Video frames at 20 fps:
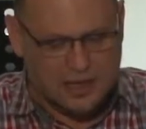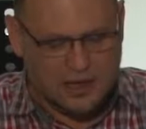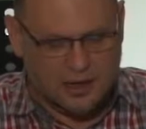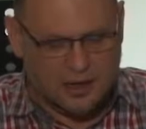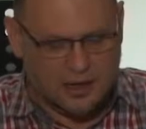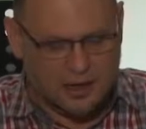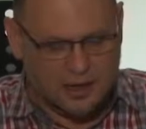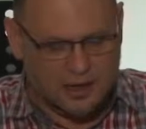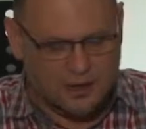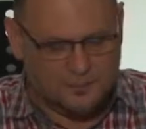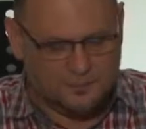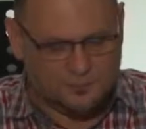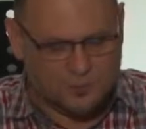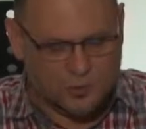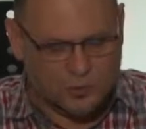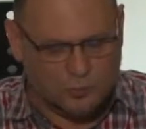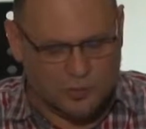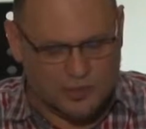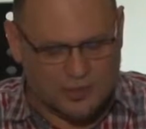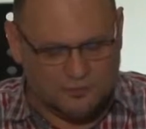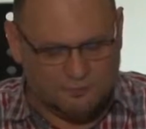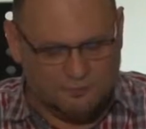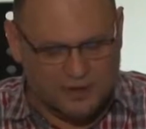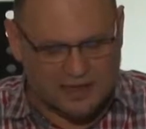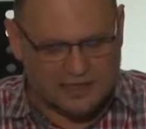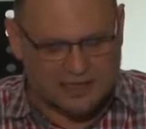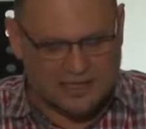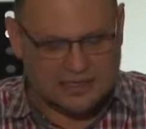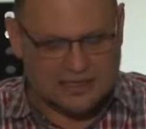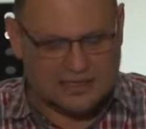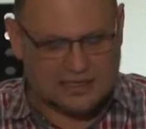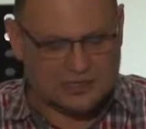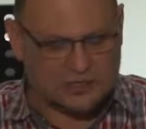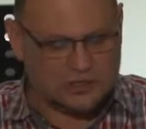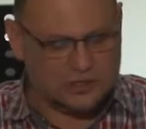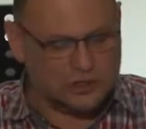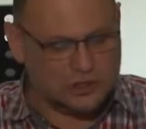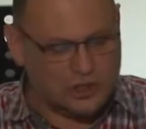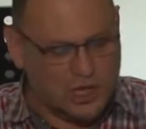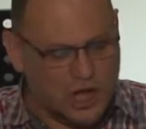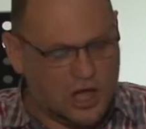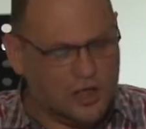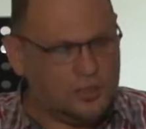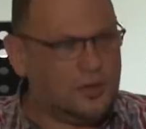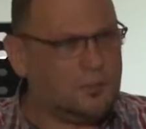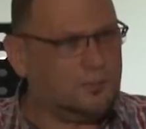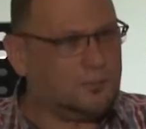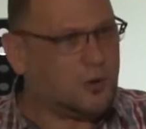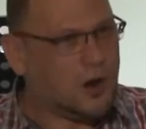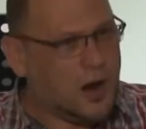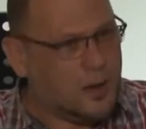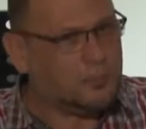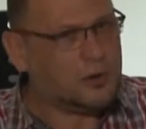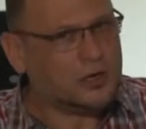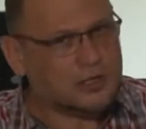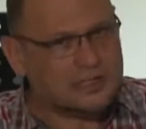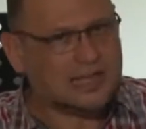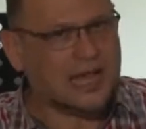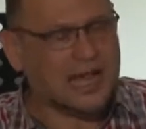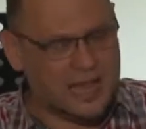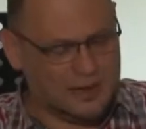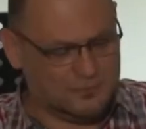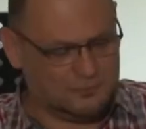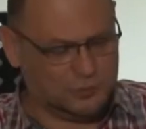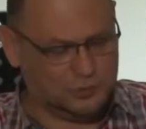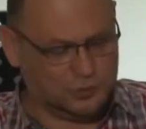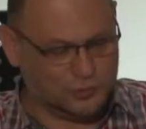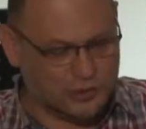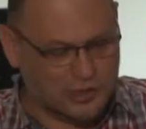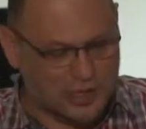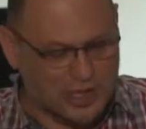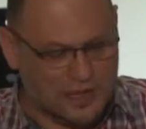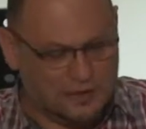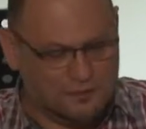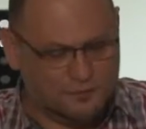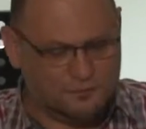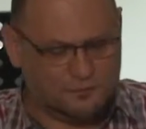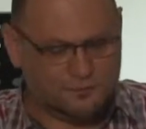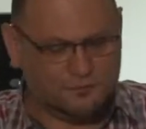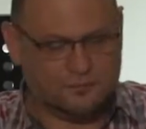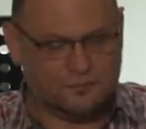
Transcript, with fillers: um, with the fact that it's not the proper time to give